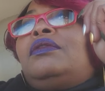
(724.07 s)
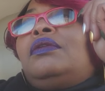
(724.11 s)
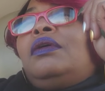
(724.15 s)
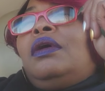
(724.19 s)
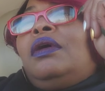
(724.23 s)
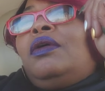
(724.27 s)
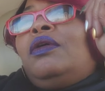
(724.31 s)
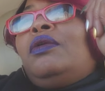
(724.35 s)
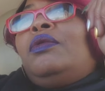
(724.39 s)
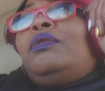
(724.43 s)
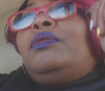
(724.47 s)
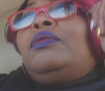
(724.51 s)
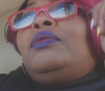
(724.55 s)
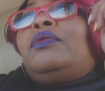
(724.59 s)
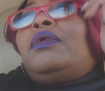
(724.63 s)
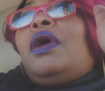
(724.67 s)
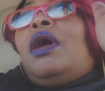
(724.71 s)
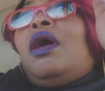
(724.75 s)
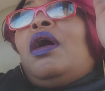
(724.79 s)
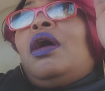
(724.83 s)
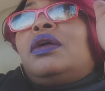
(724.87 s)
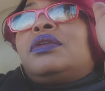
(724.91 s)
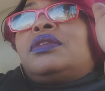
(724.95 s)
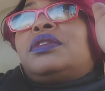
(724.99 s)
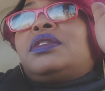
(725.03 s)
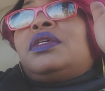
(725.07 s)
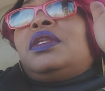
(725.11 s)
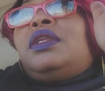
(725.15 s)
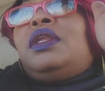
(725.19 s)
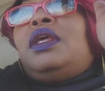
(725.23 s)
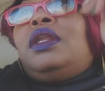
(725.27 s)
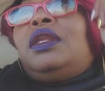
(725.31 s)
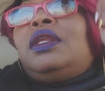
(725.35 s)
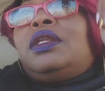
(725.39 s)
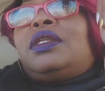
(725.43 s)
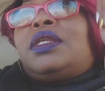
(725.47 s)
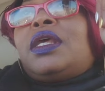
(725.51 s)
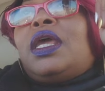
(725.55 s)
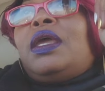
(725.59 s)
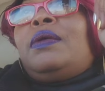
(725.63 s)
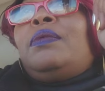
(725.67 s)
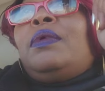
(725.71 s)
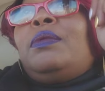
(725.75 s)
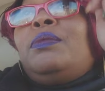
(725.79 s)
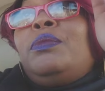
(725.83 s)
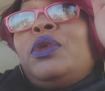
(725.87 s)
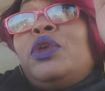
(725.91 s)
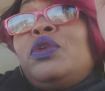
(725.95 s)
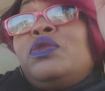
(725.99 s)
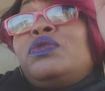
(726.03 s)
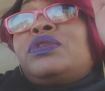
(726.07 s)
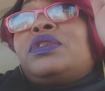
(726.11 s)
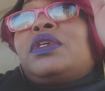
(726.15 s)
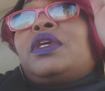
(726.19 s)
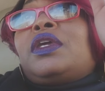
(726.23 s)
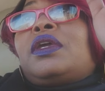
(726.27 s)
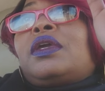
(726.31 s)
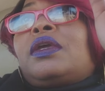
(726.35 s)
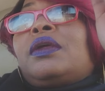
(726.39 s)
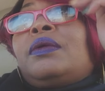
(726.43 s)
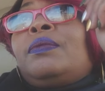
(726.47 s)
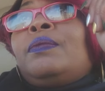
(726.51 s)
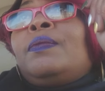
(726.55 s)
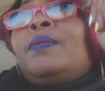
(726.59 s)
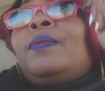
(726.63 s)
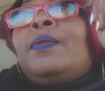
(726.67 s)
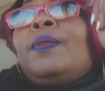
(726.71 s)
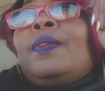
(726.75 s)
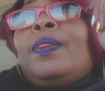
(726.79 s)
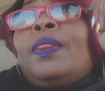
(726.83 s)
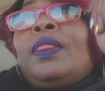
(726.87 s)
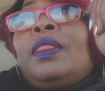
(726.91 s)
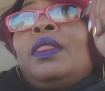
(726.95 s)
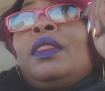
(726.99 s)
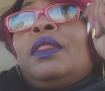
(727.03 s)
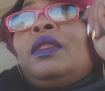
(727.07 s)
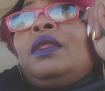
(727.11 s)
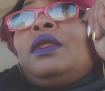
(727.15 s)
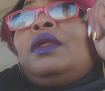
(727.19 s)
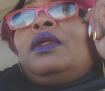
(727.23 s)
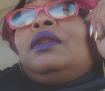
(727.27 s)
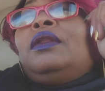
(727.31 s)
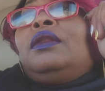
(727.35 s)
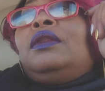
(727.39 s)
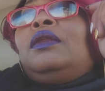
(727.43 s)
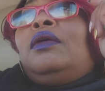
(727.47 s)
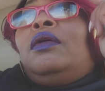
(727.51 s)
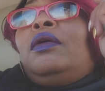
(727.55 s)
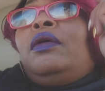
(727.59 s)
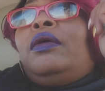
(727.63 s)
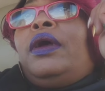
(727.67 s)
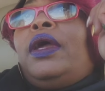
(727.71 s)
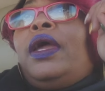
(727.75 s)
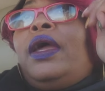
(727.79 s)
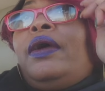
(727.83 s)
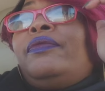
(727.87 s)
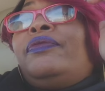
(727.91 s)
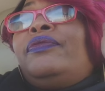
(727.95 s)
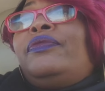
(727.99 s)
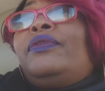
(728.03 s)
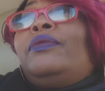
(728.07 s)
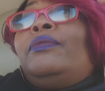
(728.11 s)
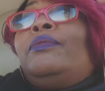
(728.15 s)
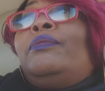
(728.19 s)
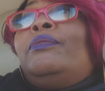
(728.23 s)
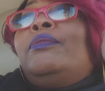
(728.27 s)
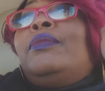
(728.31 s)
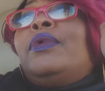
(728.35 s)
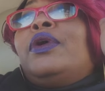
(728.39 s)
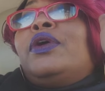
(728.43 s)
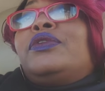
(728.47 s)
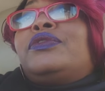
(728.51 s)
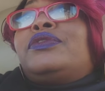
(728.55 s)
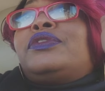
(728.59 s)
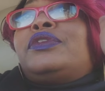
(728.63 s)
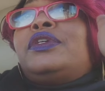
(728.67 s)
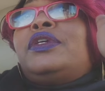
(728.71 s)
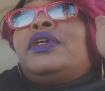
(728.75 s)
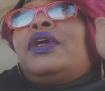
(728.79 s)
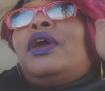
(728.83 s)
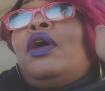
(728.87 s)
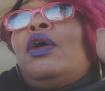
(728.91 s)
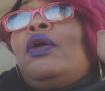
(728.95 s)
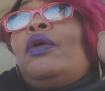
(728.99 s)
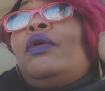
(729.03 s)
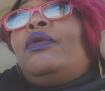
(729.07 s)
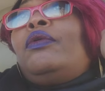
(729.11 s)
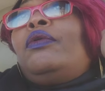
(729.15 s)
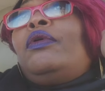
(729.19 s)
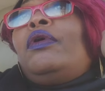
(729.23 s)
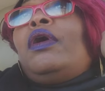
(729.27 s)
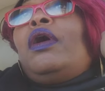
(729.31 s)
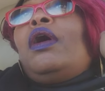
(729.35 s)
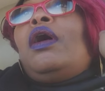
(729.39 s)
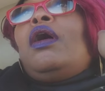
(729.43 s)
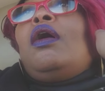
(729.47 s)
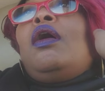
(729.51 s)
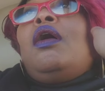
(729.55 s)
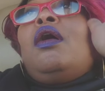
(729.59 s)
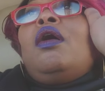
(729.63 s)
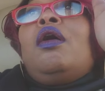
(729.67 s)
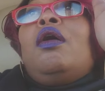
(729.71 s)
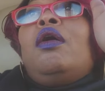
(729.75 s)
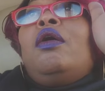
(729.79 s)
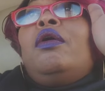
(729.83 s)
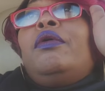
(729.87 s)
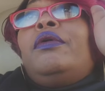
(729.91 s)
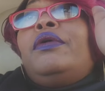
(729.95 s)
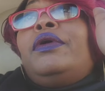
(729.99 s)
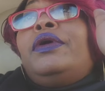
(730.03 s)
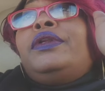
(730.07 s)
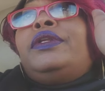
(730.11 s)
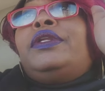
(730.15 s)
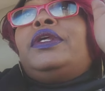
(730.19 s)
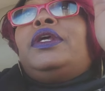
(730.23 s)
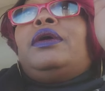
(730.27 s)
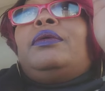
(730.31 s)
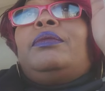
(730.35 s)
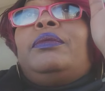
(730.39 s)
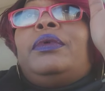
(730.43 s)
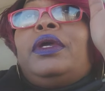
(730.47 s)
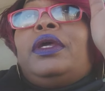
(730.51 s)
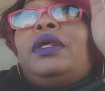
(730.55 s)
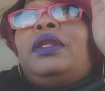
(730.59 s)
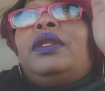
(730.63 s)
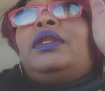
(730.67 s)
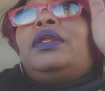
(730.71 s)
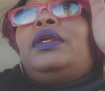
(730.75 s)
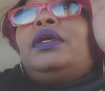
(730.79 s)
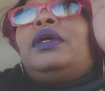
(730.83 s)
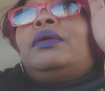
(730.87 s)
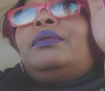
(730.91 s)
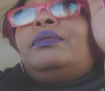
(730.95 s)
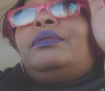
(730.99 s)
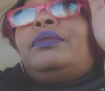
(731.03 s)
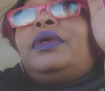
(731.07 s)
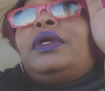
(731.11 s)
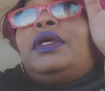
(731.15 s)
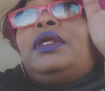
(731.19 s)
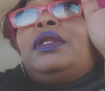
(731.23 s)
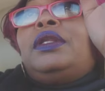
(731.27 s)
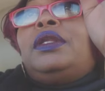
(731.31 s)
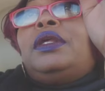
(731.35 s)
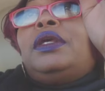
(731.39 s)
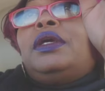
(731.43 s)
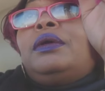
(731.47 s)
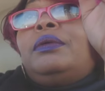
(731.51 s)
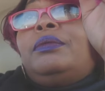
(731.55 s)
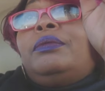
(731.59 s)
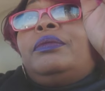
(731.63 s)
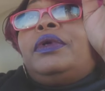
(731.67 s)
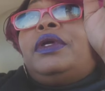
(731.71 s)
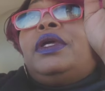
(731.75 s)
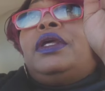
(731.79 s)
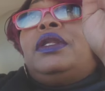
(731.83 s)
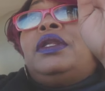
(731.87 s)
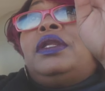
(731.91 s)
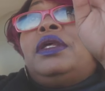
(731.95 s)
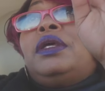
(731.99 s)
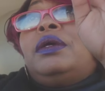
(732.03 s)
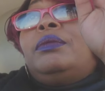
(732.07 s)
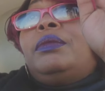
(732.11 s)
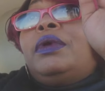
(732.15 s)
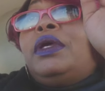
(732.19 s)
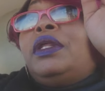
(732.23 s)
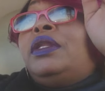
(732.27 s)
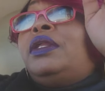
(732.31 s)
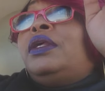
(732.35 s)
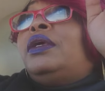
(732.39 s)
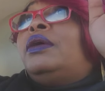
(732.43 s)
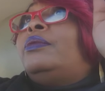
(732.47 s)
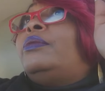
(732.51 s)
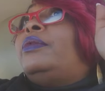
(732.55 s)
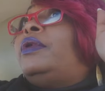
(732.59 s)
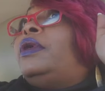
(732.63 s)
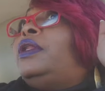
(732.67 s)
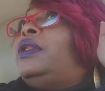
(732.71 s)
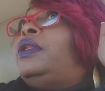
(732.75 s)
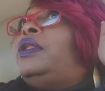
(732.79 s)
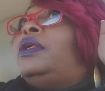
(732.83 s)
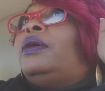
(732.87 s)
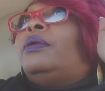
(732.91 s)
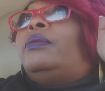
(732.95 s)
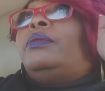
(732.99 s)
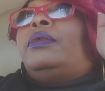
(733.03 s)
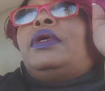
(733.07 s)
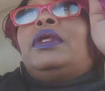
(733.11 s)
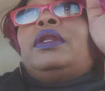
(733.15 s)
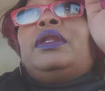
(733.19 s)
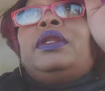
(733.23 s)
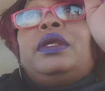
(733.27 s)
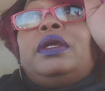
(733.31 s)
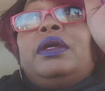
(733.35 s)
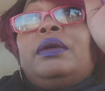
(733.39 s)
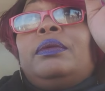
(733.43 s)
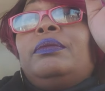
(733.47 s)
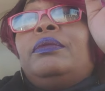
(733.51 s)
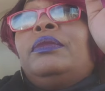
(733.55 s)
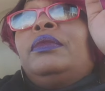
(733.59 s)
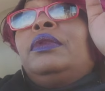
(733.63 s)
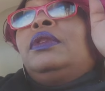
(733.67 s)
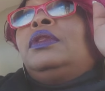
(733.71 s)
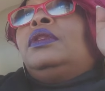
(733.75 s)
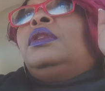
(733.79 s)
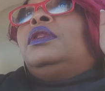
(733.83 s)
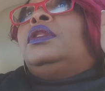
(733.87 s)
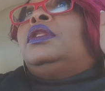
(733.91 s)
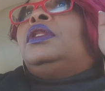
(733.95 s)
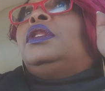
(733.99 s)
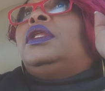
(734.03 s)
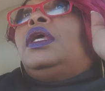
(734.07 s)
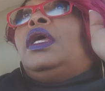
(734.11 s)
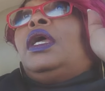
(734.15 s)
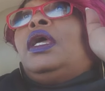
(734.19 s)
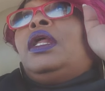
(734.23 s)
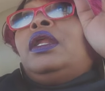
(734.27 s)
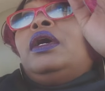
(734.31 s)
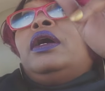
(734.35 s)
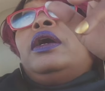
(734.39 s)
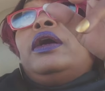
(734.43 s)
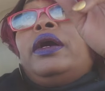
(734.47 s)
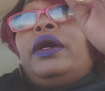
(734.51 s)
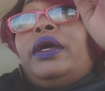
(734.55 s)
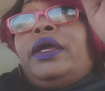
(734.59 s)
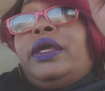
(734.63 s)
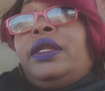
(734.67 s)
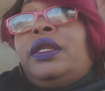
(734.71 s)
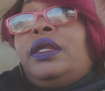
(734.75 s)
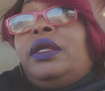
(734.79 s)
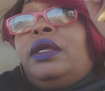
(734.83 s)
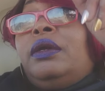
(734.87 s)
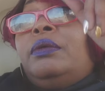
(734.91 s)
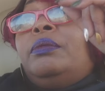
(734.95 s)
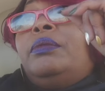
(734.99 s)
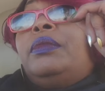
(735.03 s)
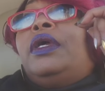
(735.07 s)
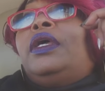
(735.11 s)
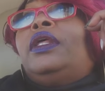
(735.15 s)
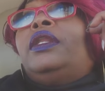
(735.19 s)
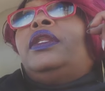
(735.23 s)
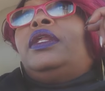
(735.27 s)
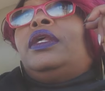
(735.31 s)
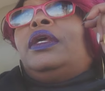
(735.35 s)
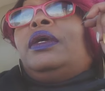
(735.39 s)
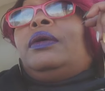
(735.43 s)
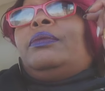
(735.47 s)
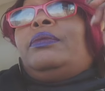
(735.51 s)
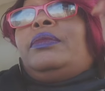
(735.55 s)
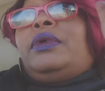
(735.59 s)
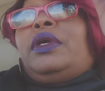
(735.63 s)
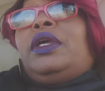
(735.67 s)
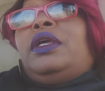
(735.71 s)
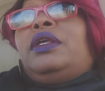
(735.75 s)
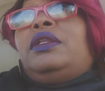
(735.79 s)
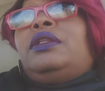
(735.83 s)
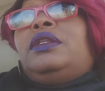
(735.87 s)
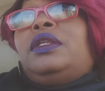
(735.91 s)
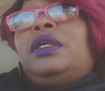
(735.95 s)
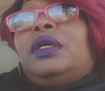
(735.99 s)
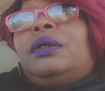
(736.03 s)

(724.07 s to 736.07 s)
Oh, arts and entertainment, music. Lord have mercy on all of them and them and them and them and them and them and them and them. And them and her and him and them and